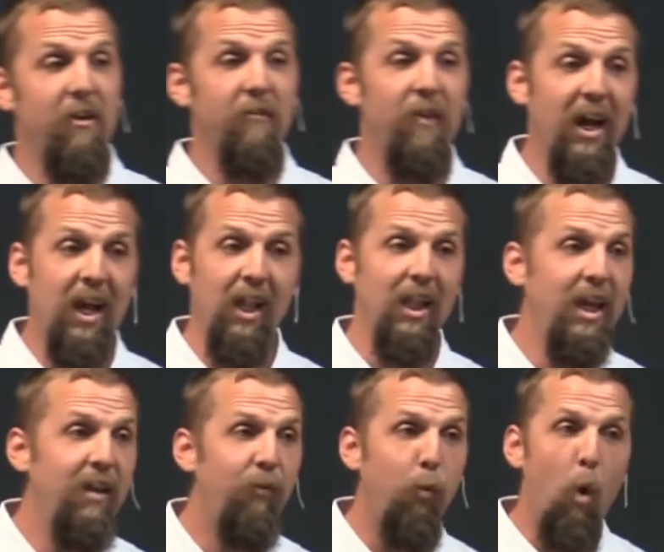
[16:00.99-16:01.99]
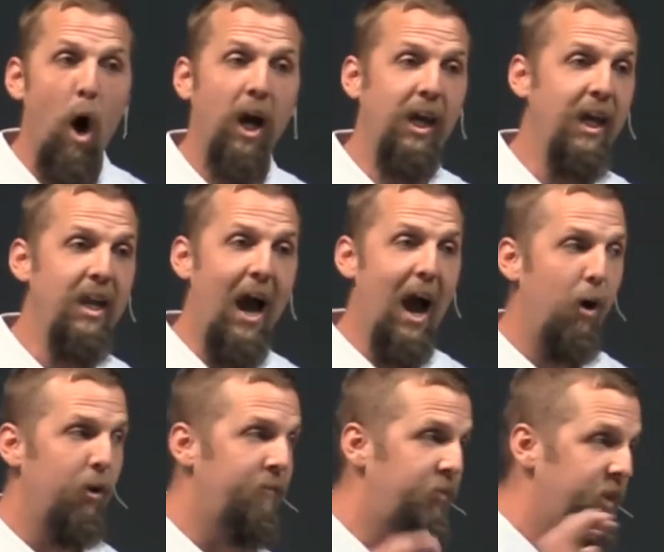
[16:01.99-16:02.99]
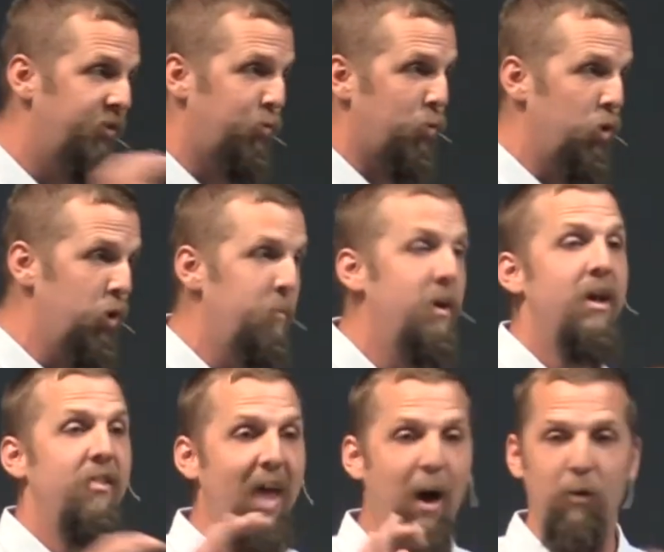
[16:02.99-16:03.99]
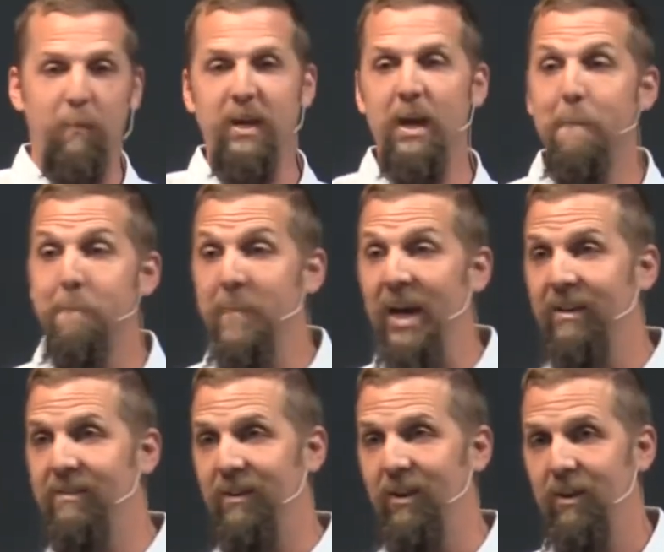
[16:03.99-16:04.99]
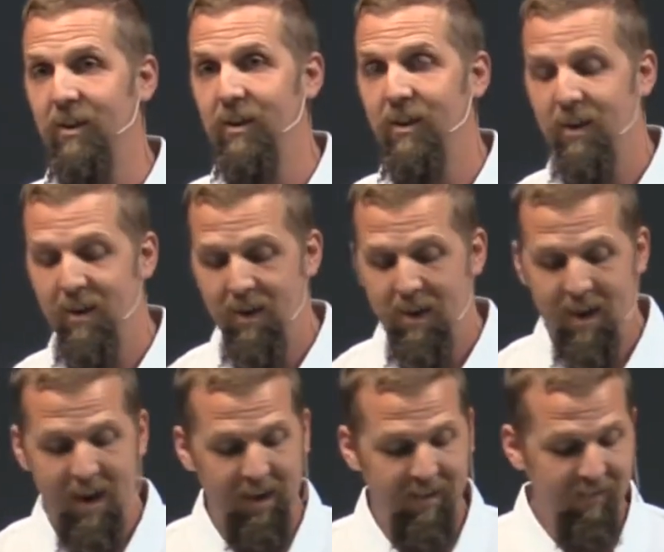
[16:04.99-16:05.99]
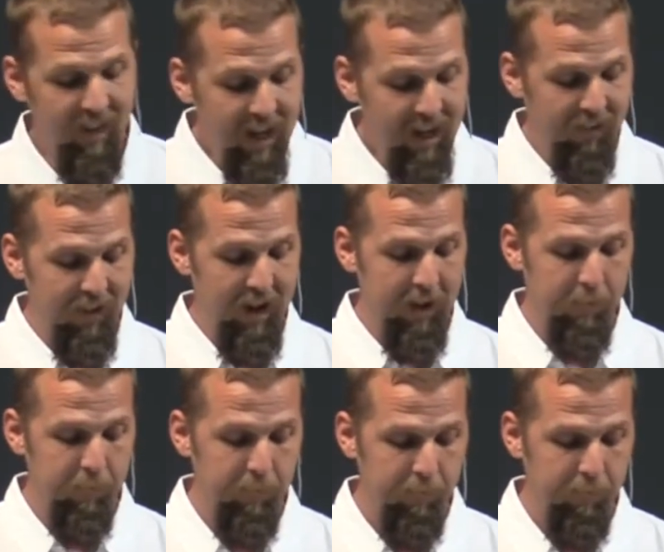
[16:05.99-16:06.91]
if I could leave walking out of this room, that would be amazing. And he's laying there.